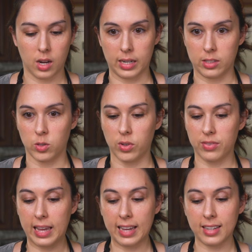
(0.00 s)
All right, so we've
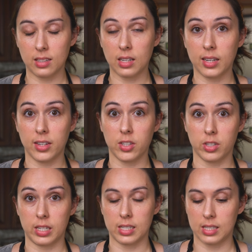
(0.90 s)
hit 90
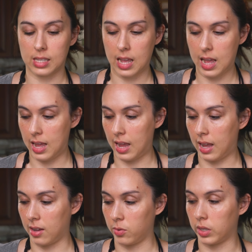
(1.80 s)
degrees,
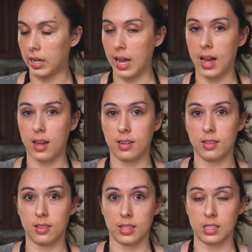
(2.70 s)
and we're gonna add
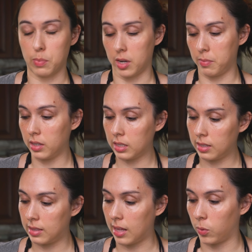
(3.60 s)
this buttermilk
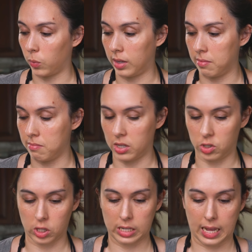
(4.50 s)
that we
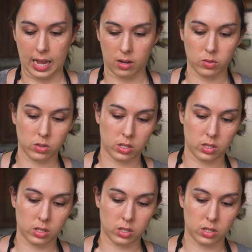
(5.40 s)
measured out.